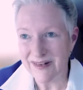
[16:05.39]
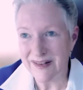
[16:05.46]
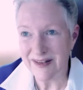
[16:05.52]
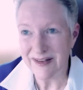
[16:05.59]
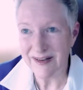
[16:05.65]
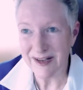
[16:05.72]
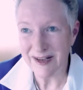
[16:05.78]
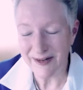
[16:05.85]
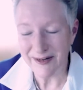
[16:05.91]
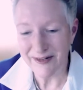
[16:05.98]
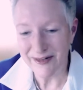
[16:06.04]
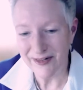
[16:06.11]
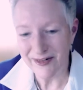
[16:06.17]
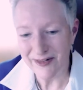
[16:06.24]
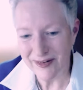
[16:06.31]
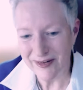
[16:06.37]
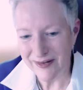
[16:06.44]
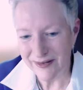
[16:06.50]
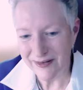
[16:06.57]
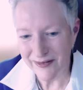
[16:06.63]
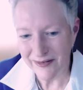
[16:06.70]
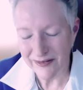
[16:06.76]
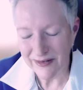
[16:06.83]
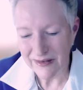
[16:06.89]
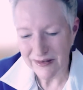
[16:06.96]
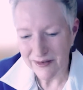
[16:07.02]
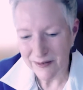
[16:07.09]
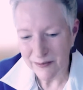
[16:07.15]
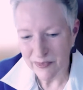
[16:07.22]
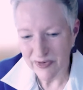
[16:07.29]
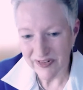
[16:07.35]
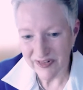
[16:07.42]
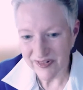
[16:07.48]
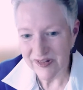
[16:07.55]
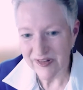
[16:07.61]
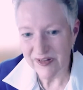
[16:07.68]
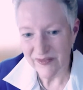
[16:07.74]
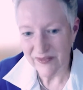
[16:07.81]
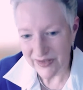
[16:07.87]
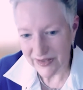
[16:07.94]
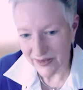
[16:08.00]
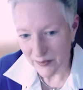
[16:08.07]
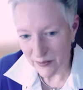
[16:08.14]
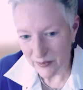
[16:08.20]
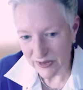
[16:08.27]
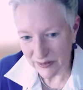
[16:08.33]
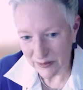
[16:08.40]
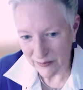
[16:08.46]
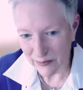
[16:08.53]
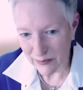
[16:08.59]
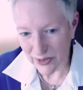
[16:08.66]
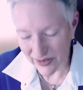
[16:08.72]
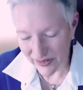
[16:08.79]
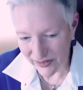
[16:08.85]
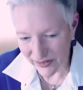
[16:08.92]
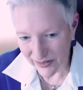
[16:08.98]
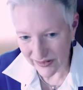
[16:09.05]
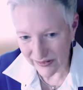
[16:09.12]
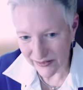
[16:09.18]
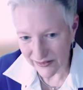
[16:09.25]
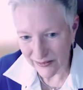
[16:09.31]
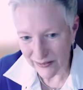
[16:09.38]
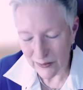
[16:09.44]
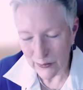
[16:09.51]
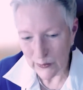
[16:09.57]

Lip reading: an agency's business development process.